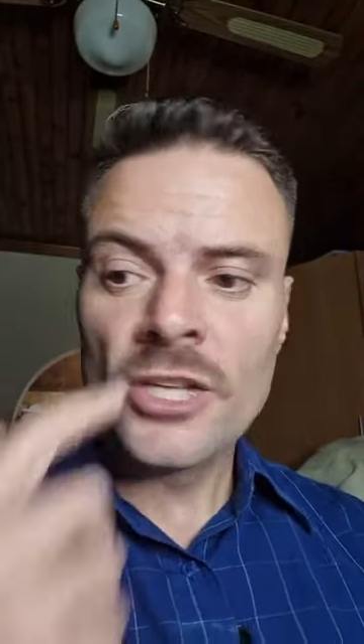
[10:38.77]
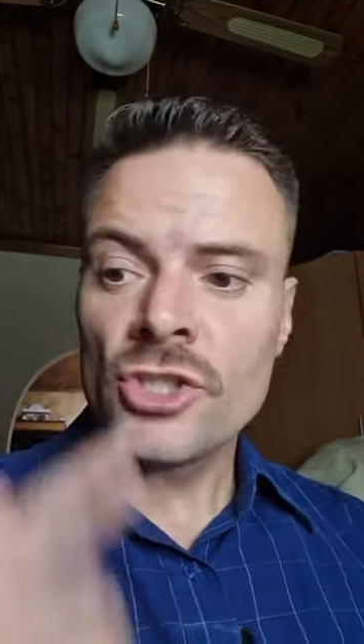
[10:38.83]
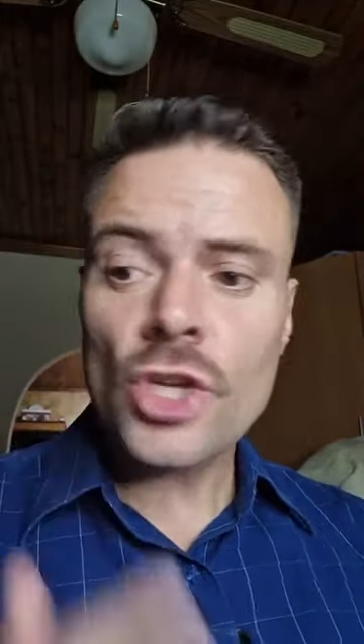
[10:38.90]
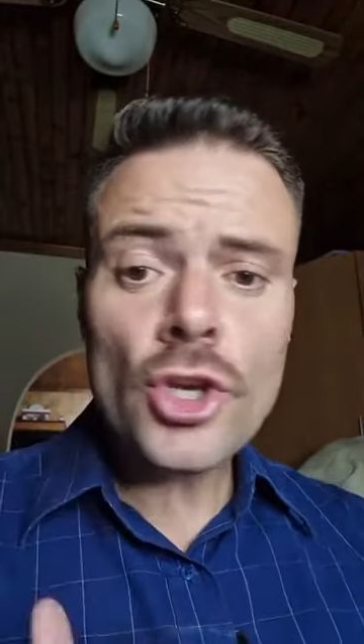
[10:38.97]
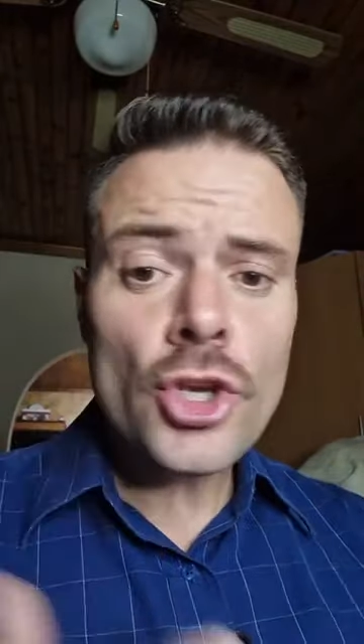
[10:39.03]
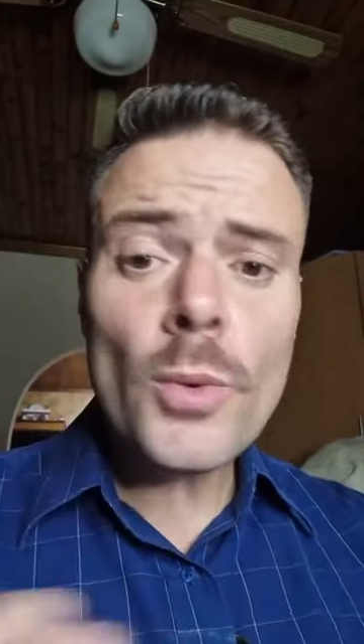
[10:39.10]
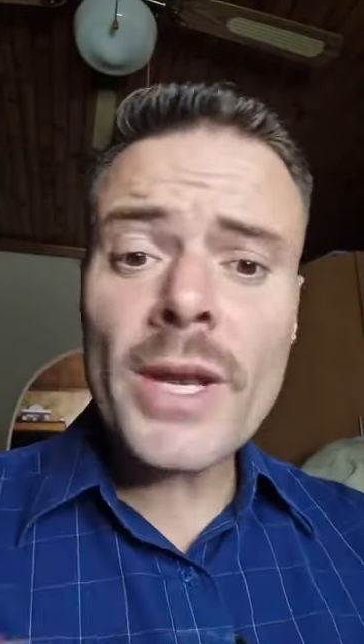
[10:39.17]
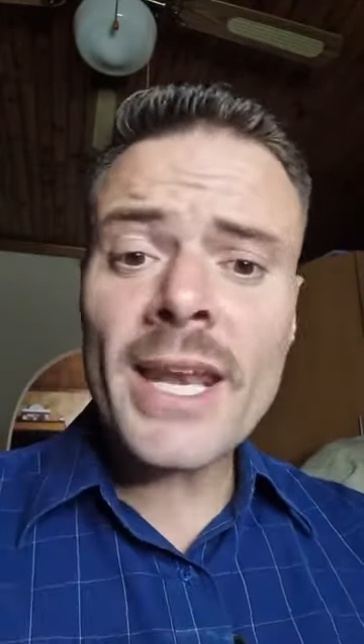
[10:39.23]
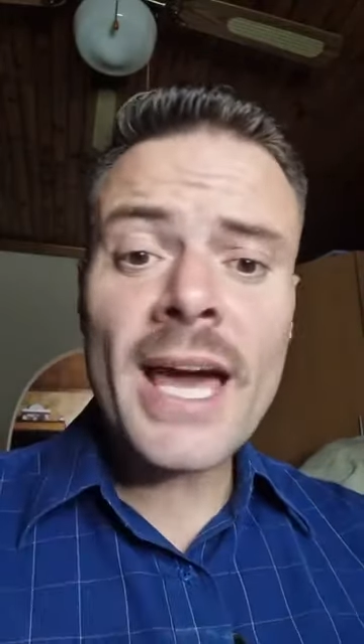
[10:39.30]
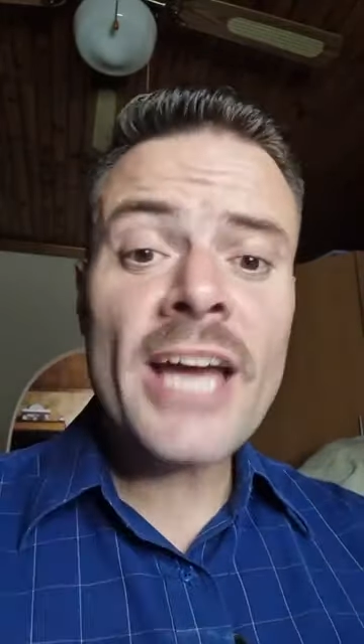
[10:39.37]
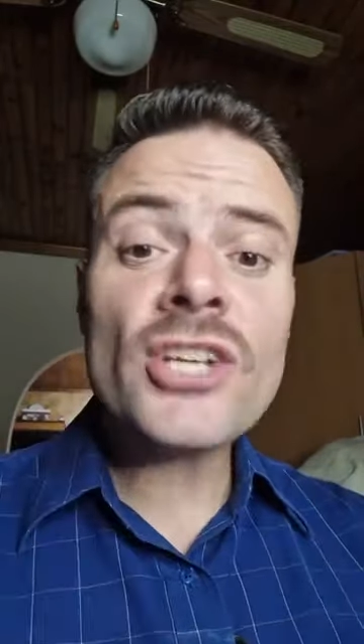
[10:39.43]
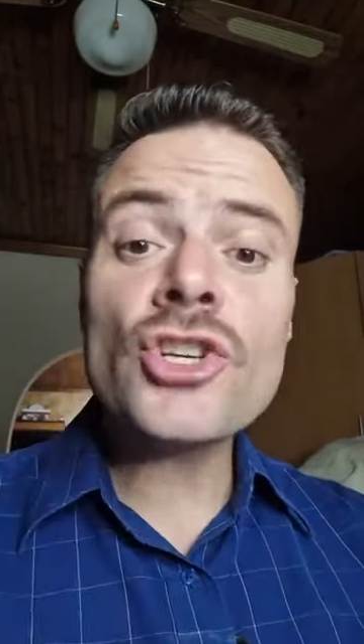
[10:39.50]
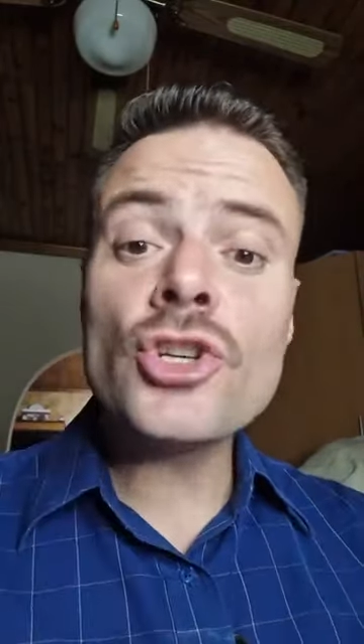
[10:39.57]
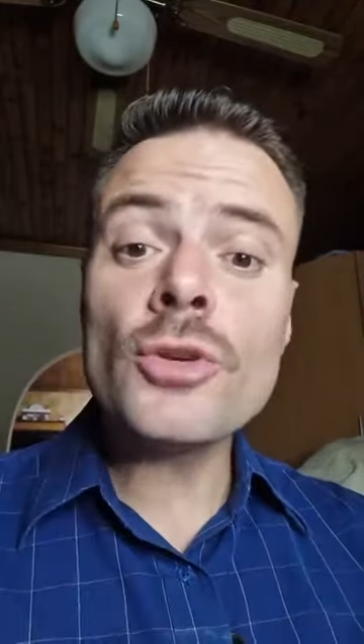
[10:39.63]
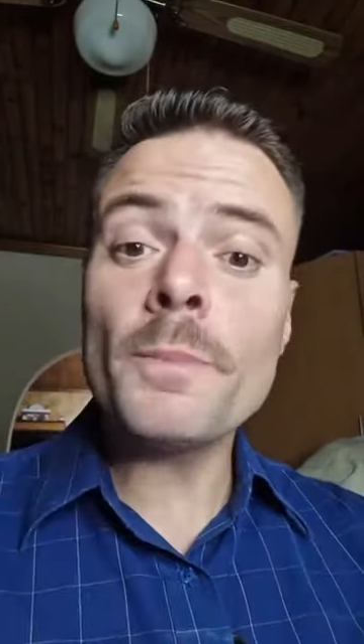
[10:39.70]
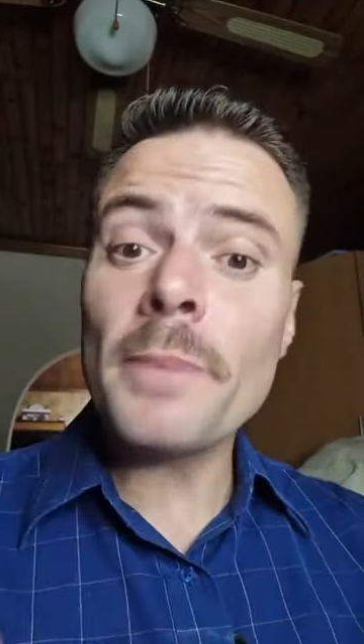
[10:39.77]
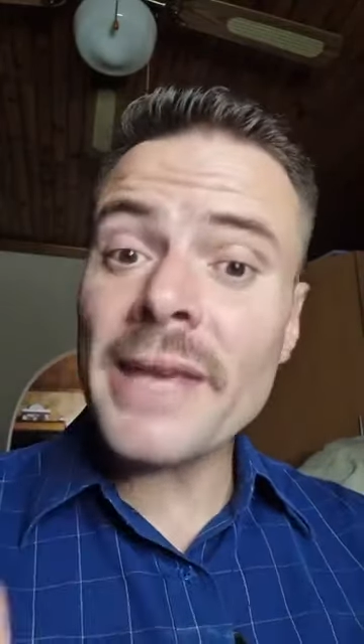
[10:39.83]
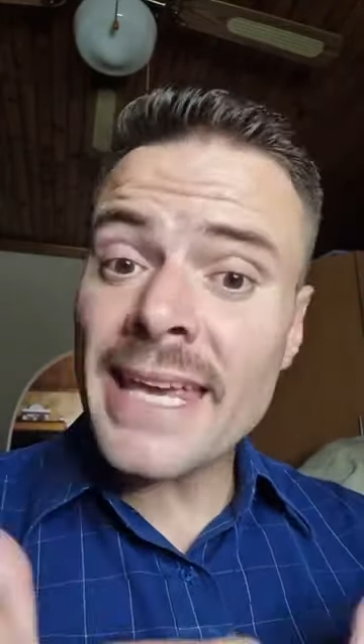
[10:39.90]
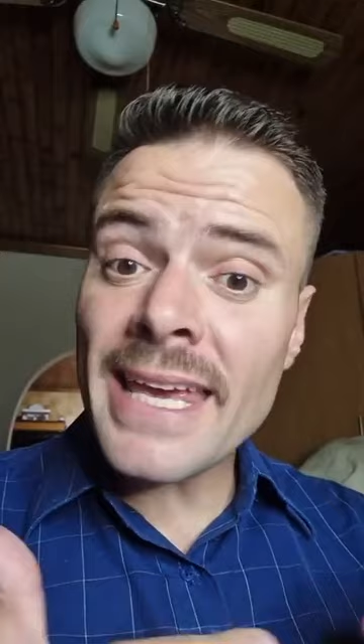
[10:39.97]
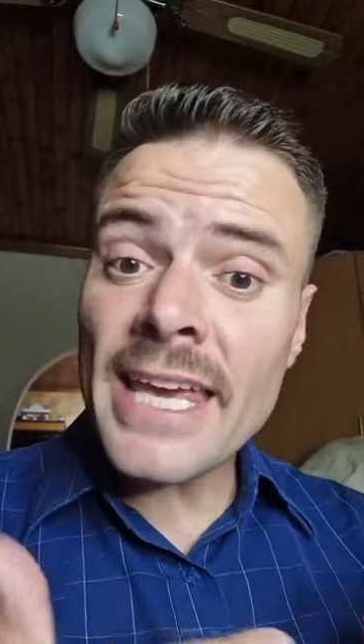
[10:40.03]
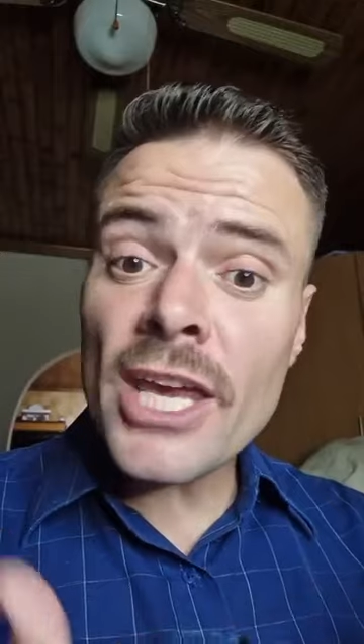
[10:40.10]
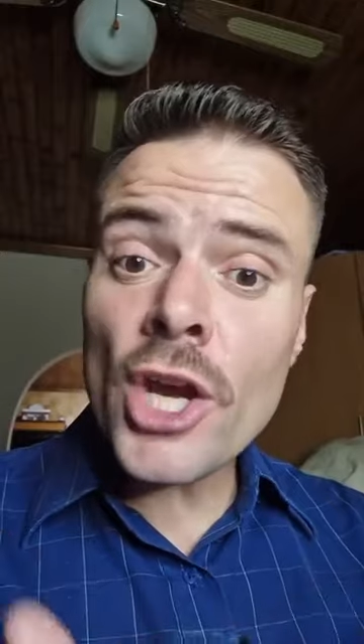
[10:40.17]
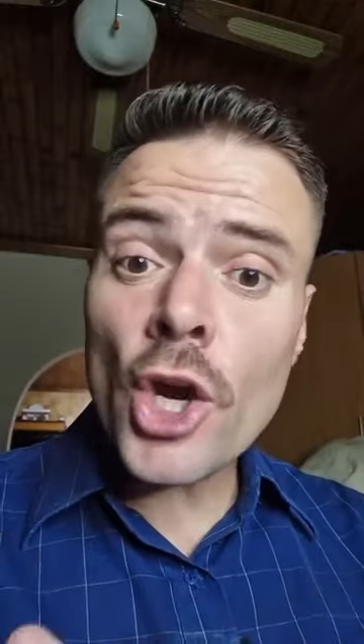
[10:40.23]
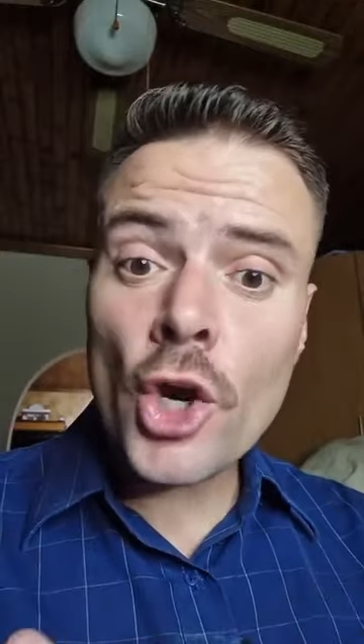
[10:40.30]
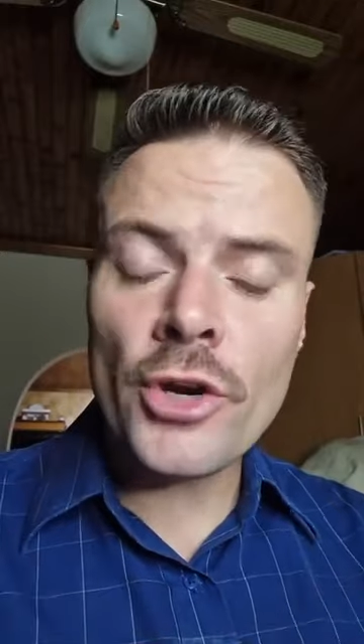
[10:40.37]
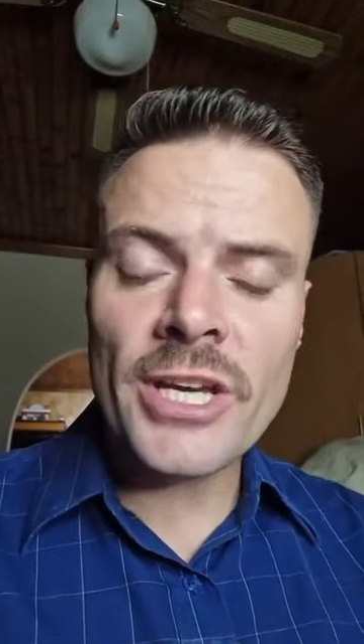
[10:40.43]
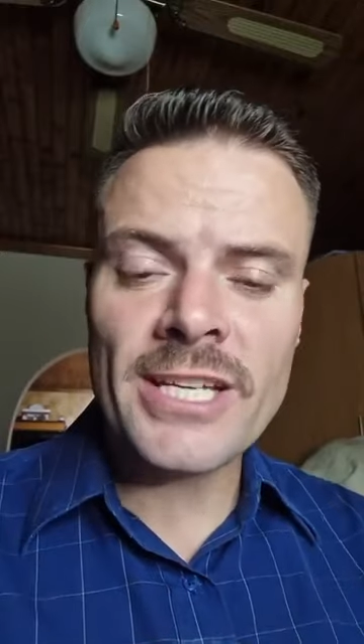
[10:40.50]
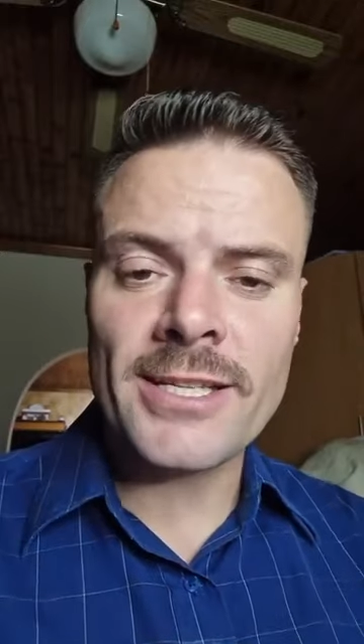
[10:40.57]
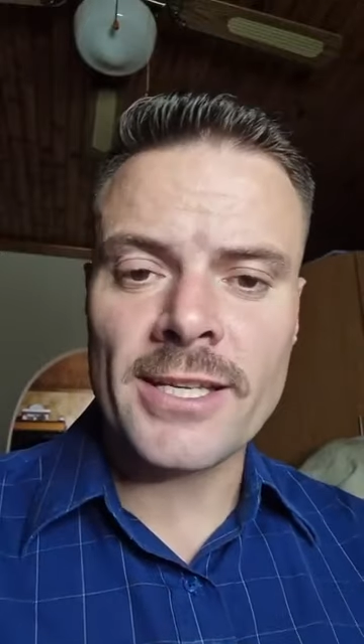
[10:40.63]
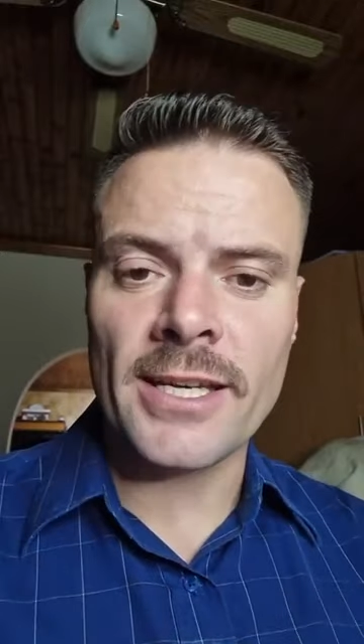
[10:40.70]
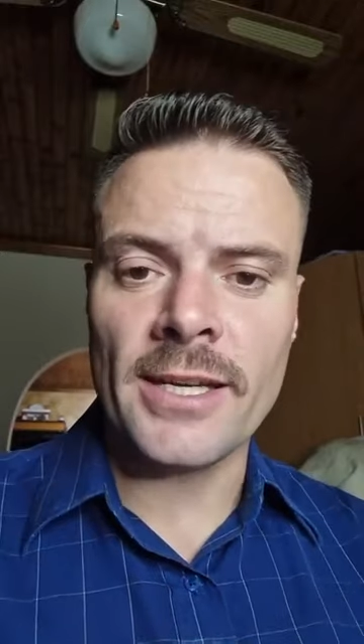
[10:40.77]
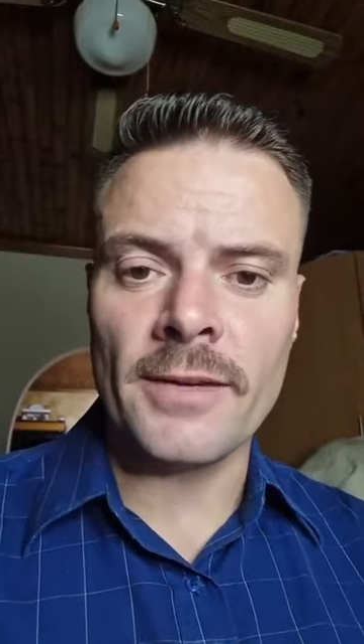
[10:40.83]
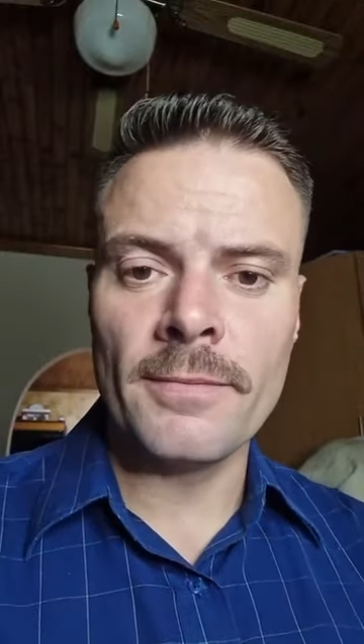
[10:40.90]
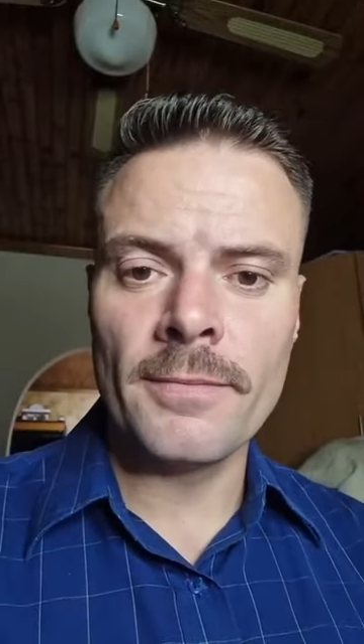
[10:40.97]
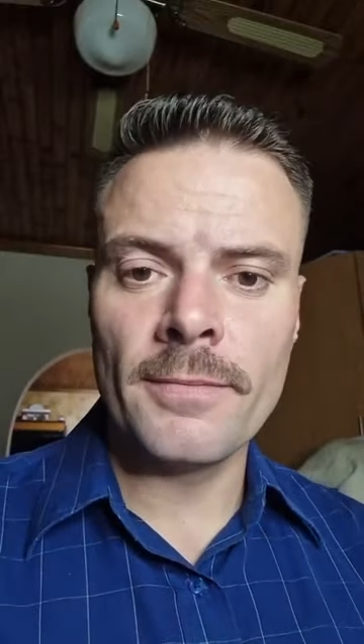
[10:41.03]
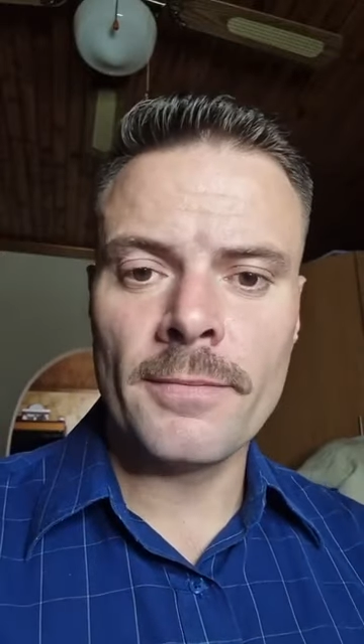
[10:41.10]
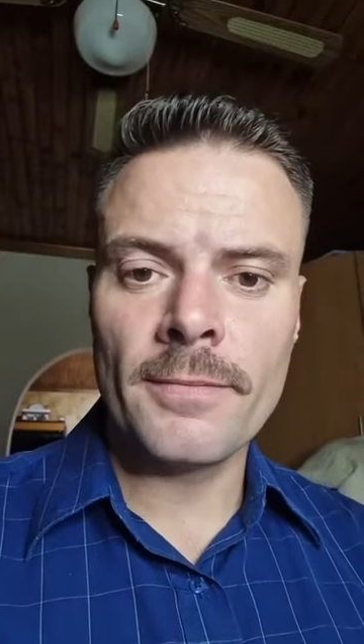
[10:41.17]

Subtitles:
So you and I should be increasing.